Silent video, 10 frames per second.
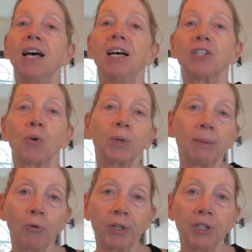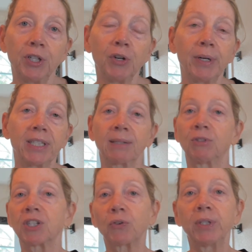So what I'm going to do is I'm
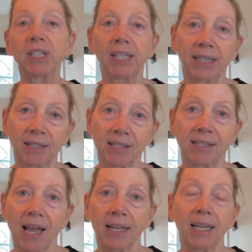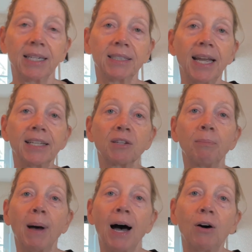just going to let this set, and it takes
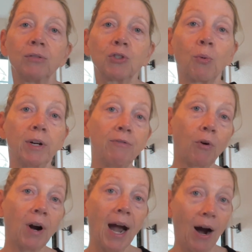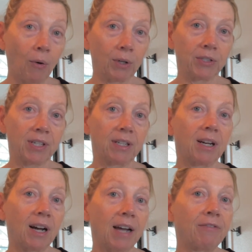about 24 hours,
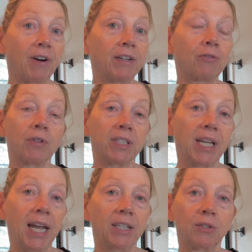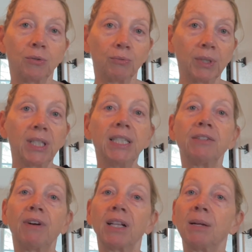I find, for the tan to really
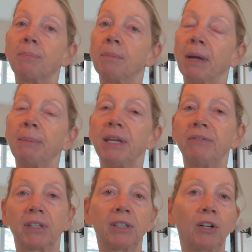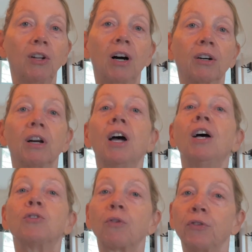develop, maybe even a little longer.
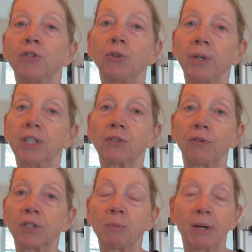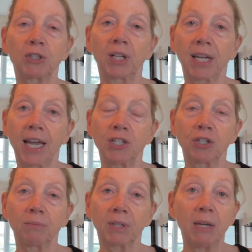So if you're doing this for a special
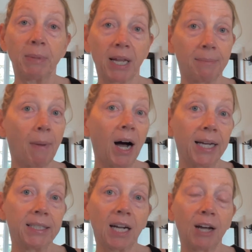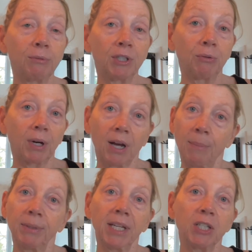occasion, keep that in mind. I would do it a
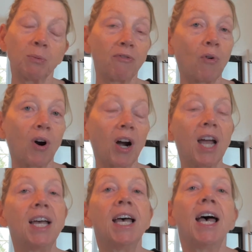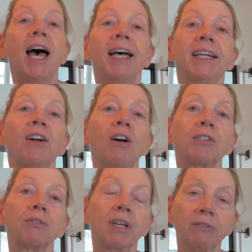couple days before, and it
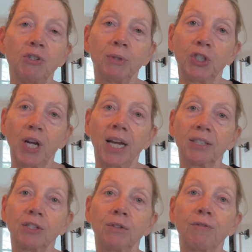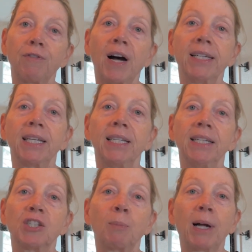also gives you a chance to find
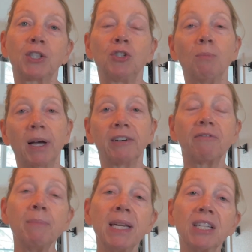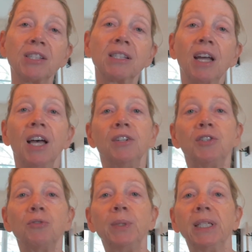any spots you might have missed,
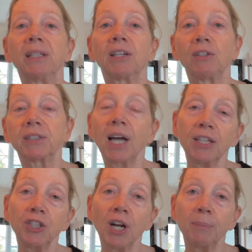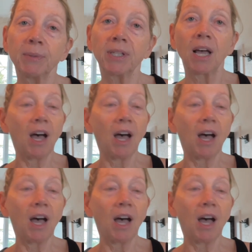do any little touch-ups.